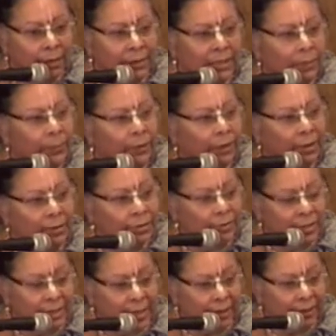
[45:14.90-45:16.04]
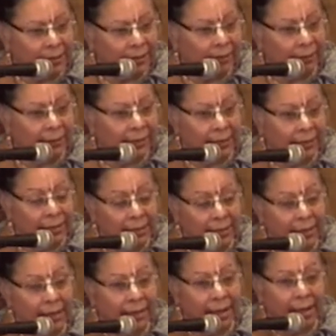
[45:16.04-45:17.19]
deeper understanding than he
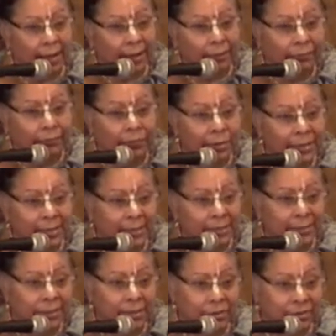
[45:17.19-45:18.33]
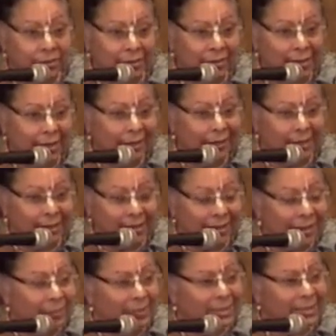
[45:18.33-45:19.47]
had had from his teachers that he
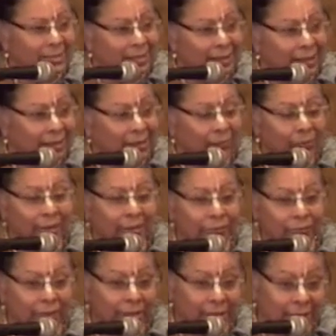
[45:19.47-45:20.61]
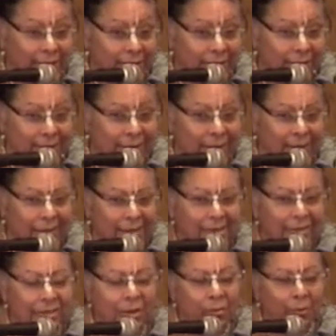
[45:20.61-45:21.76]
had been studying with for years.
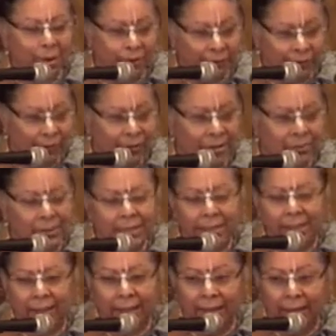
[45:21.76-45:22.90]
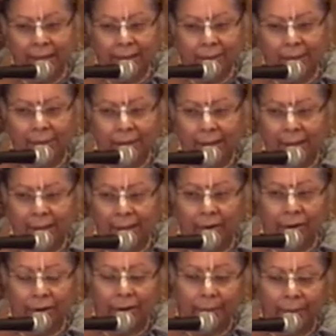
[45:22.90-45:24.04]
So of course, when he came and
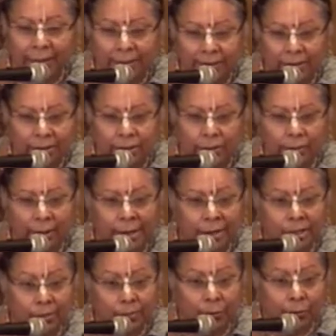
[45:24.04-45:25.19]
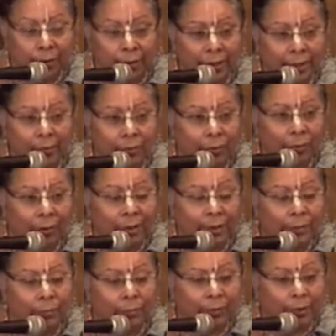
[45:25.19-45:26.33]
heard Bhakti Tirtha Maharaj more and more
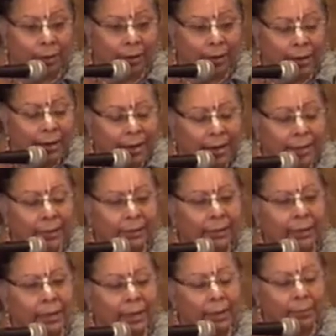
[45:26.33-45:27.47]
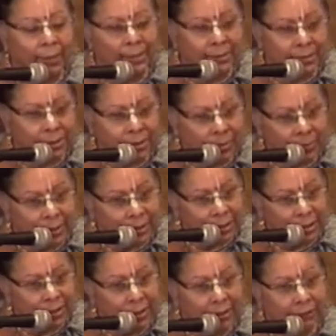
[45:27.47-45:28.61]
and more, and Bhakti Tirtha Maharaj
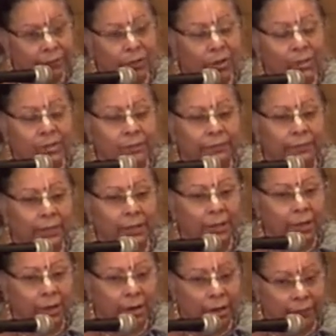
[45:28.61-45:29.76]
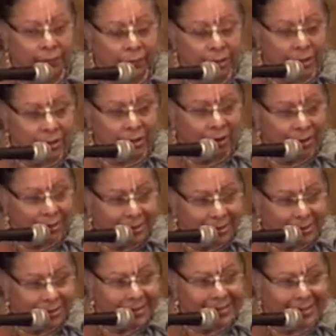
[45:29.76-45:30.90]
shared the philosophy of Krishna
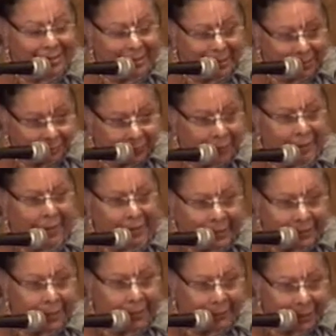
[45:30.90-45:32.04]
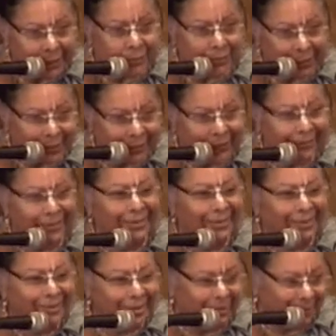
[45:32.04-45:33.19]
consciousness in his very indirect way,
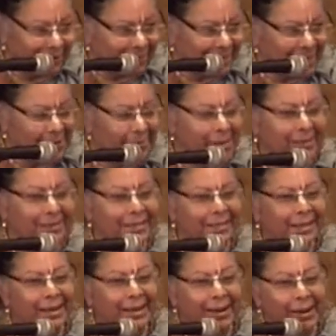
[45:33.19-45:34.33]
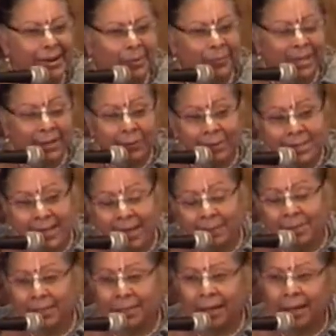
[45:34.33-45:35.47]
not very direct, he was able
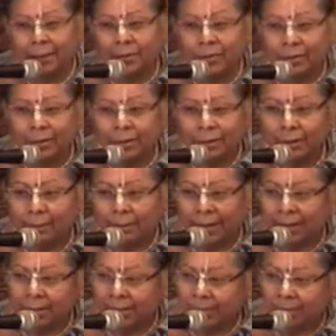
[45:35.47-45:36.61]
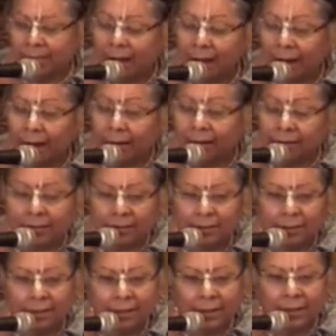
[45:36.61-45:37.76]
to capture my husband's heart.
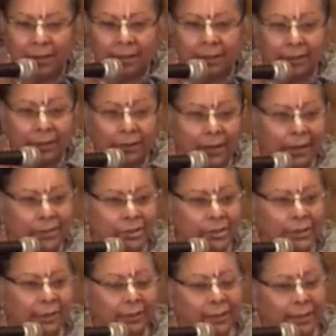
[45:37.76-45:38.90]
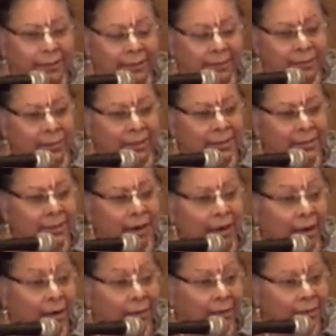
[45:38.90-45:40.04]
He actually connected with his
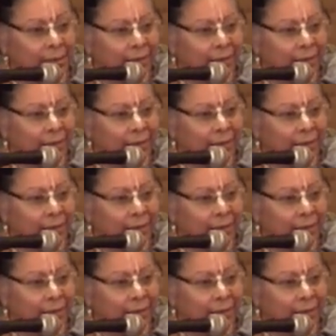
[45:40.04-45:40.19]
heart.